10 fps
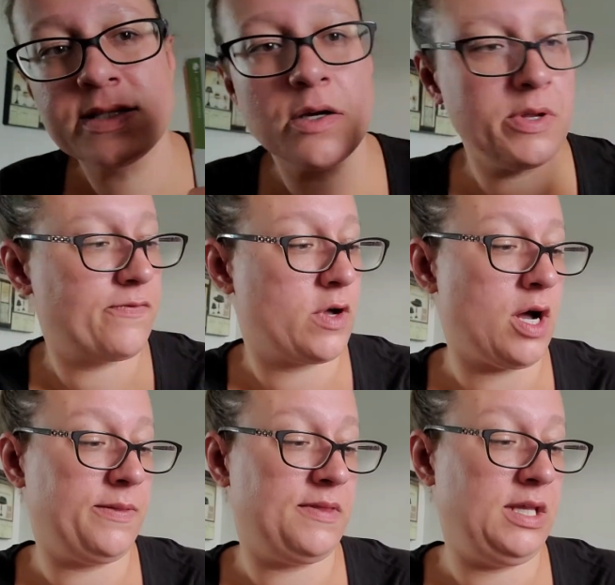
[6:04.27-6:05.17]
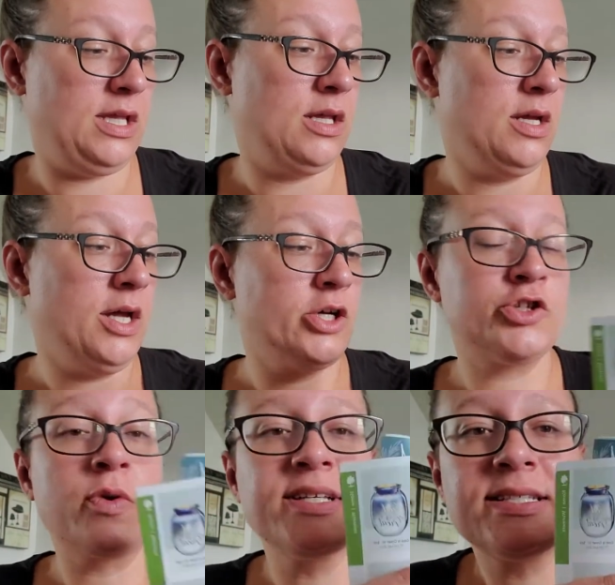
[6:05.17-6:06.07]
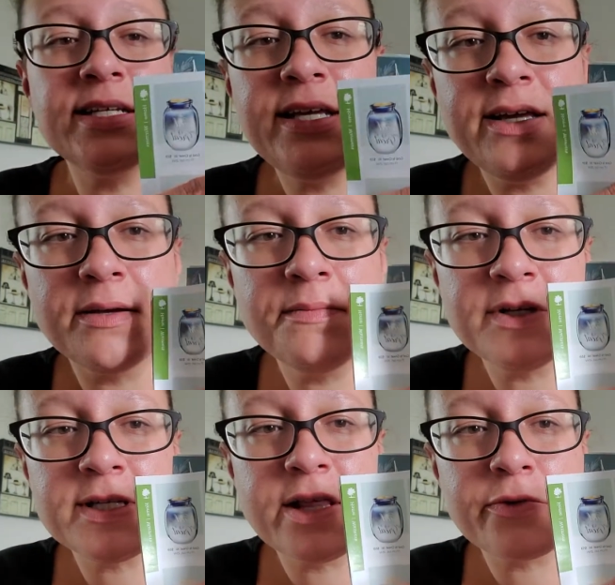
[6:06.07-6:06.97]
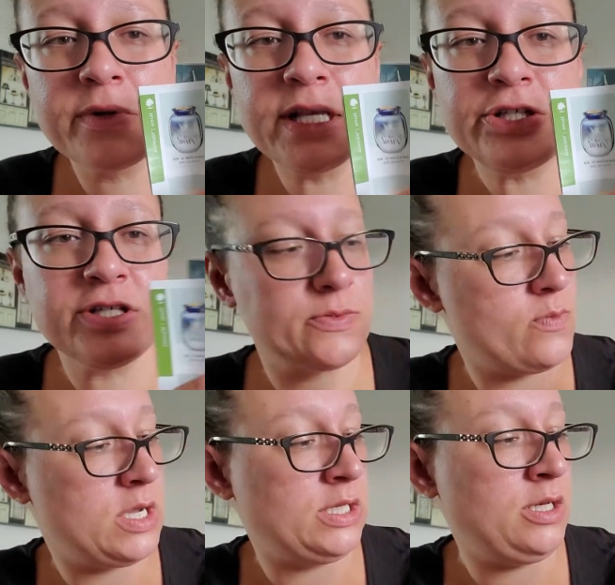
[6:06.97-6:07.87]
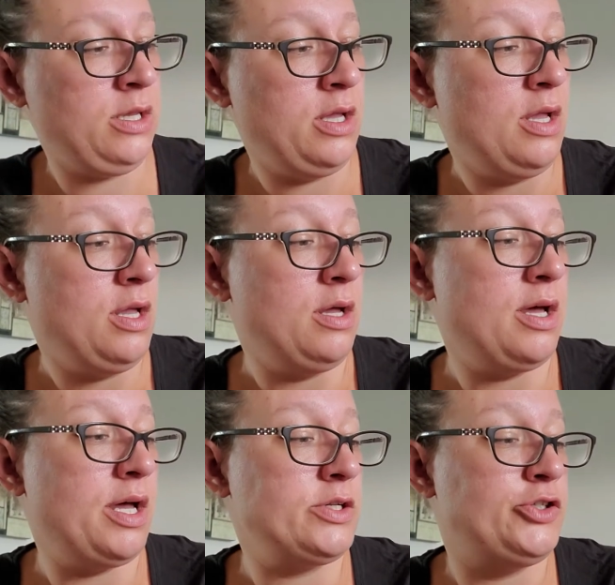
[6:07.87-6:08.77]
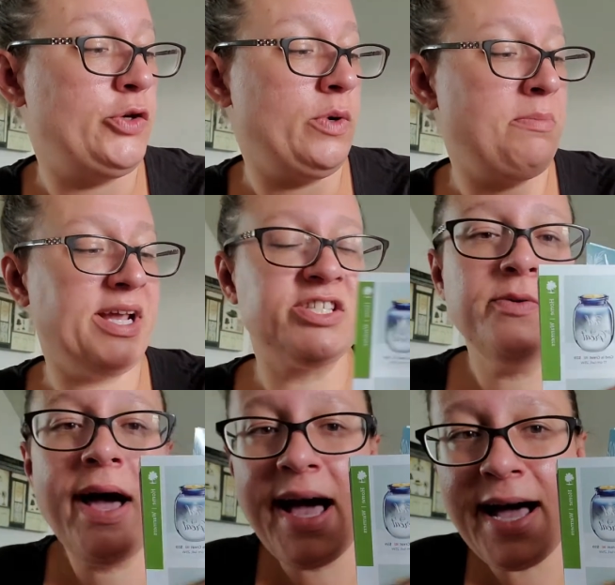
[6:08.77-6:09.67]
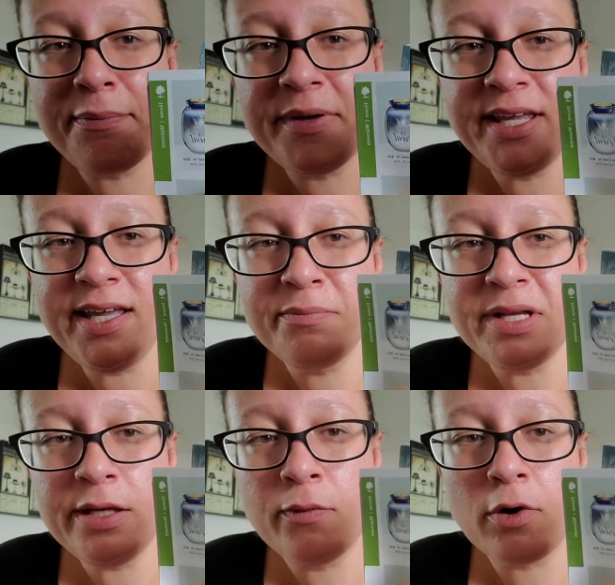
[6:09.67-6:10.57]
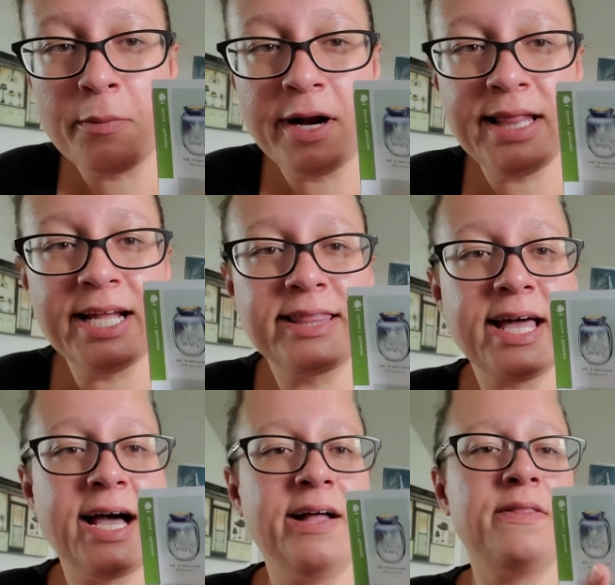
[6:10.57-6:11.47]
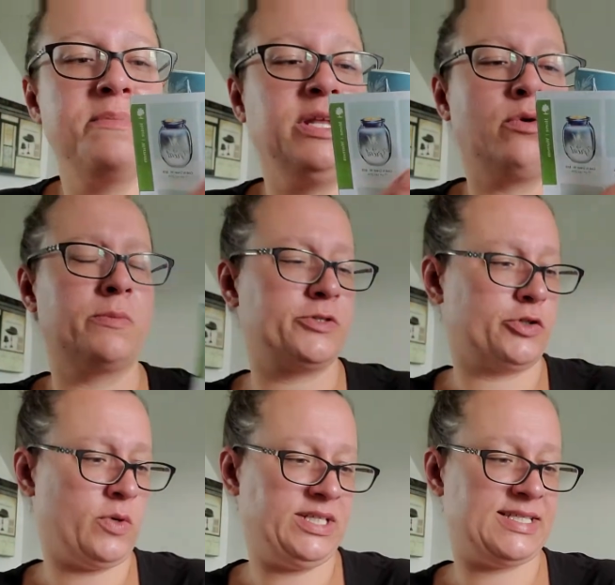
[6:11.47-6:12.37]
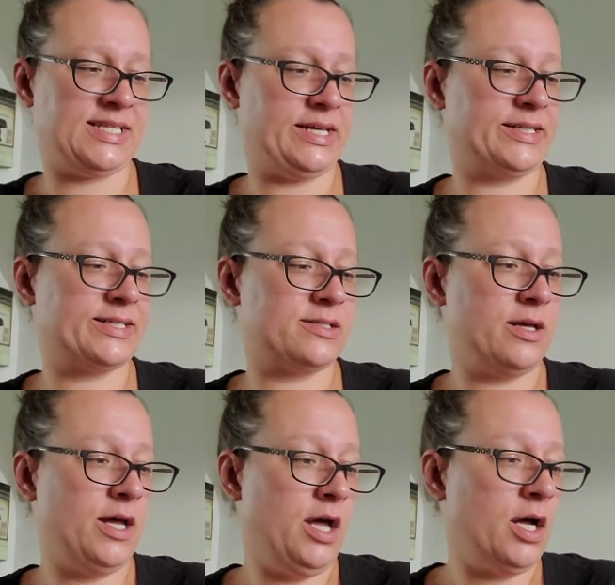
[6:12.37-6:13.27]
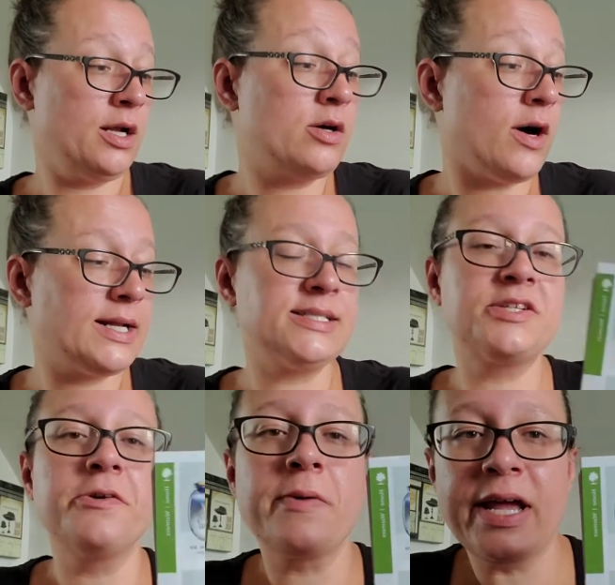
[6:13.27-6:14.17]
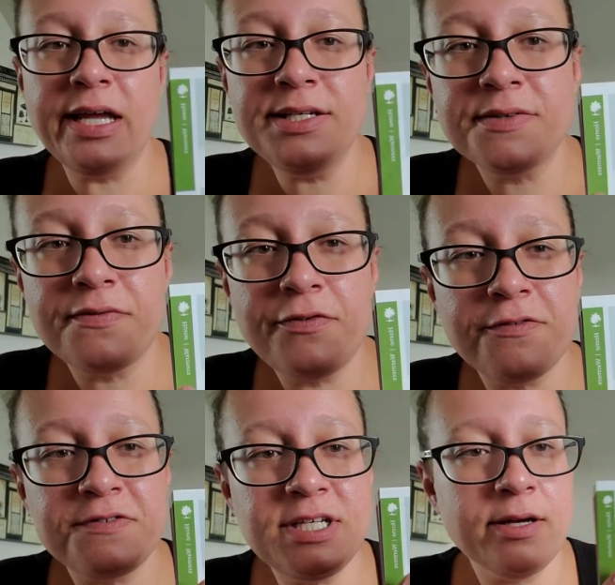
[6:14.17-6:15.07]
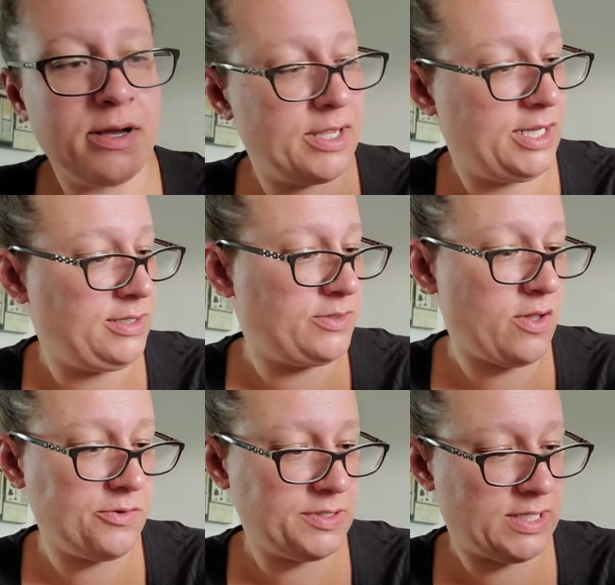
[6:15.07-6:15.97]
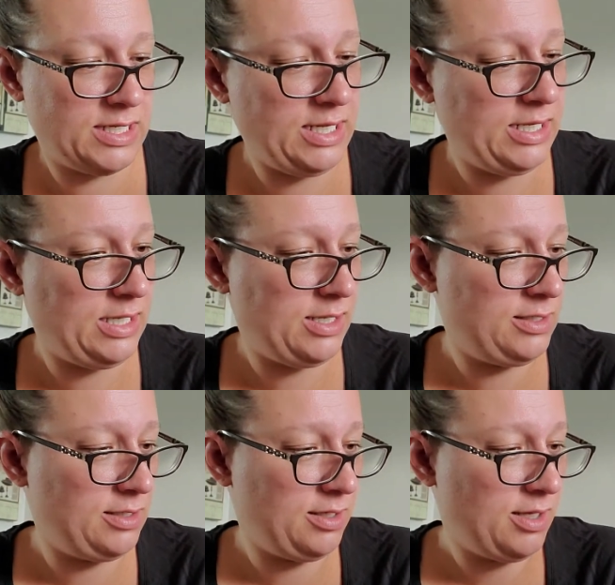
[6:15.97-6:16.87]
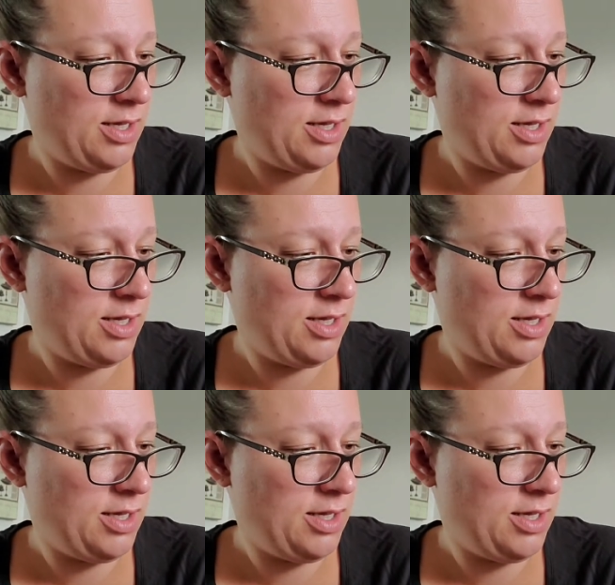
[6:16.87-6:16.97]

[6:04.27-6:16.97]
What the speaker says: So we've got the Trust in Him. There's another religious one. Do What Makes You Happy, a mini warmer. I like that. The mini warmers are 26. God Is Great, $59 Canadian.